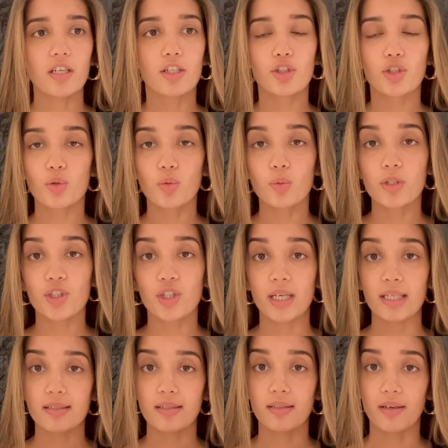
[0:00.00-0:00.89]
issue which
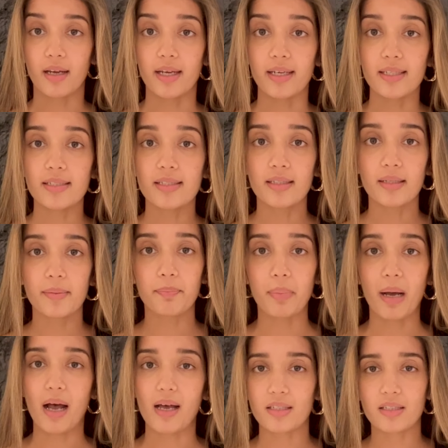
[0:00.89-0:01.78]
has arisen in the
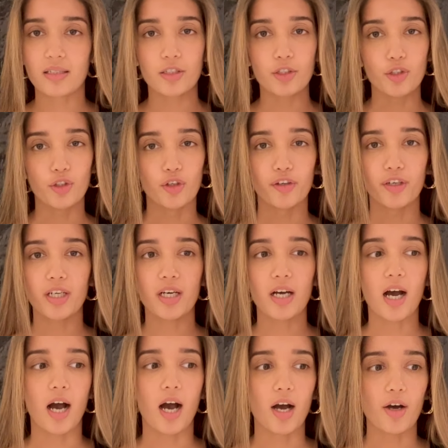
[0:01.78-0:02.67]
past year and
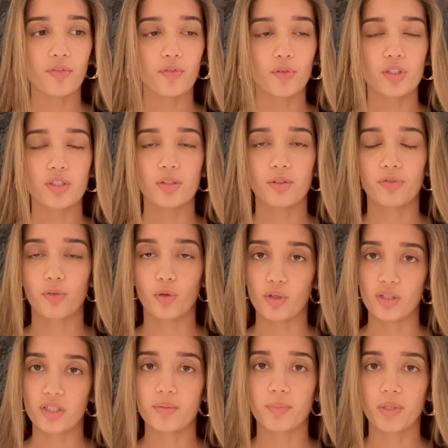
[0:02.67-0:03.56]
a half is, of
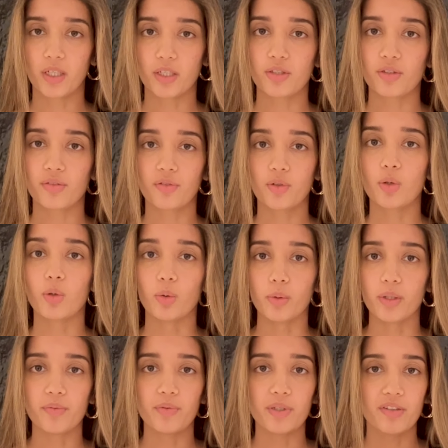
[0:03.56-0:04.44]
course, because of
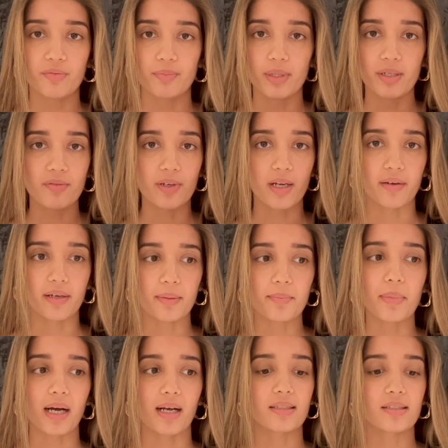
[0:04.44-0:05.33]
COVID, we've been
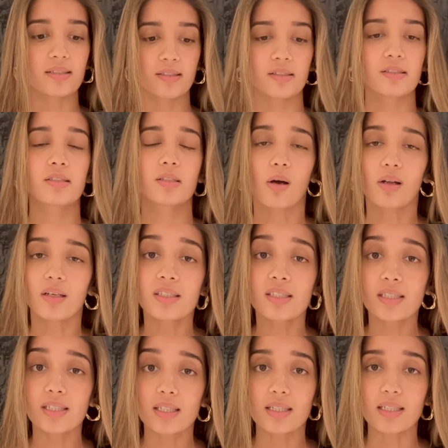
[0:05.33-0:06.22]
wearing masks
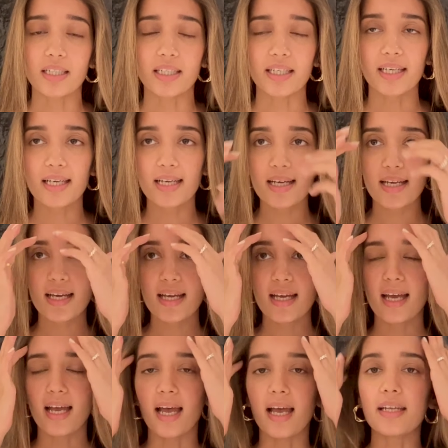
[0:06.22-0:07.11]
constantly.
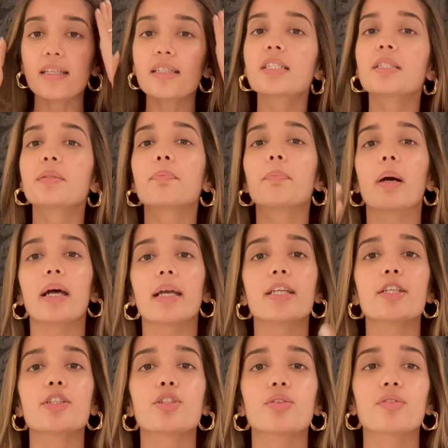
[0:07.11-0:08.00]
And in
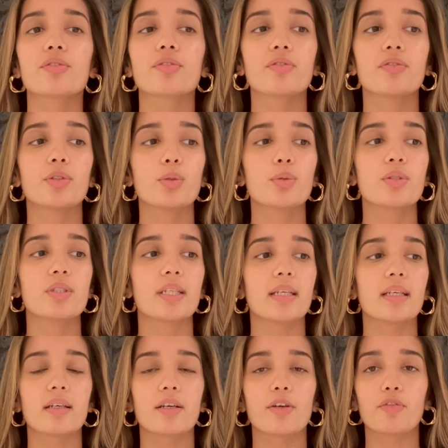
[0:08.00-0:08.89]
spite of
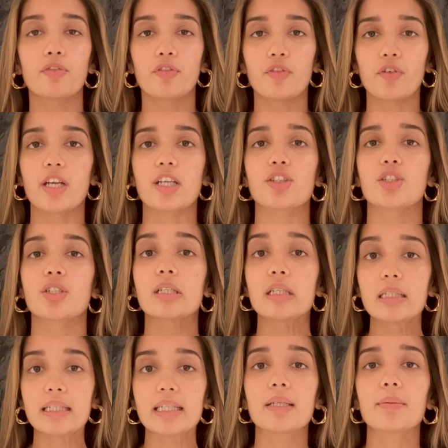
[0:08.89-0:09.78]
using a fresh
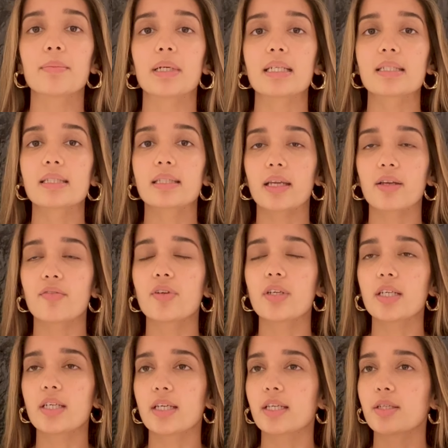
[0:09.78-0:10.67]
and clean mask
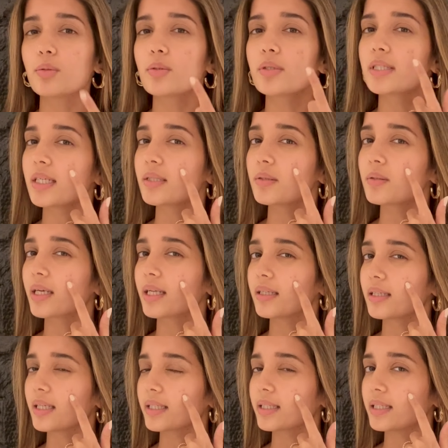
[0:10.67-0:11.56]
every day, I do tend to
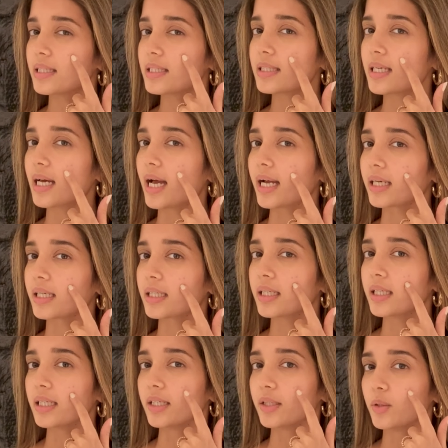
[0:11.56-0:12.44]
get like these
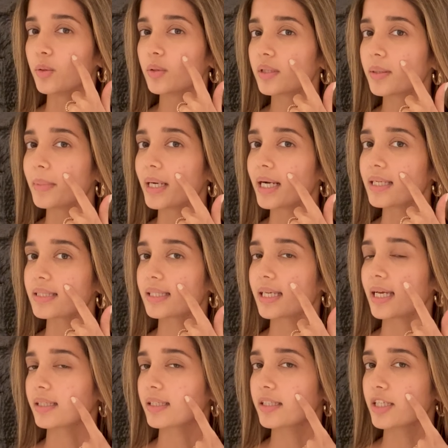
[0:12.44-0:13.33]
acne, the mask
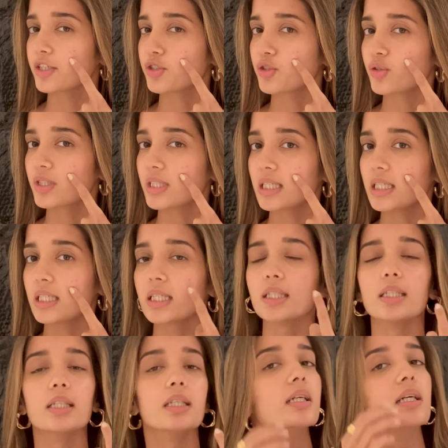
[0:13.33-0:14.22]
acne that you see
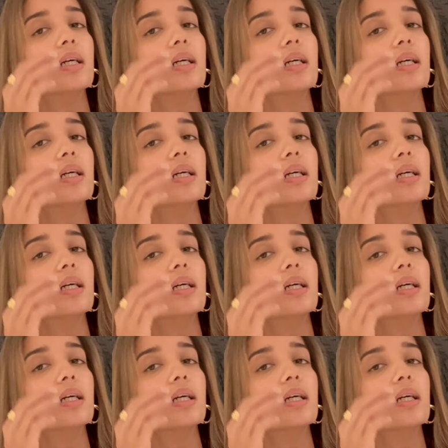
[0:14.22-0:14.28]
here.